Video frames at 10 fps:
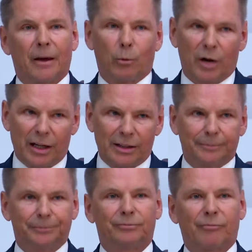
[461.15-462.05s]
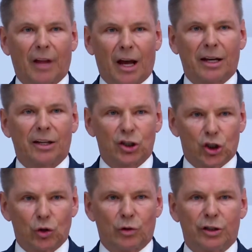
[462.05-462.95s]
well, I can
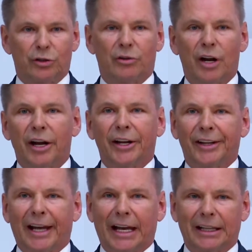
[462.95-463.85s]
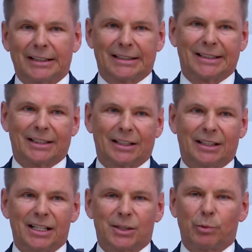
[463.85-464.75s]
assure you that
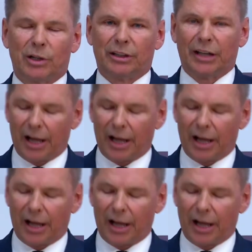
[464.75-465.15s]
this will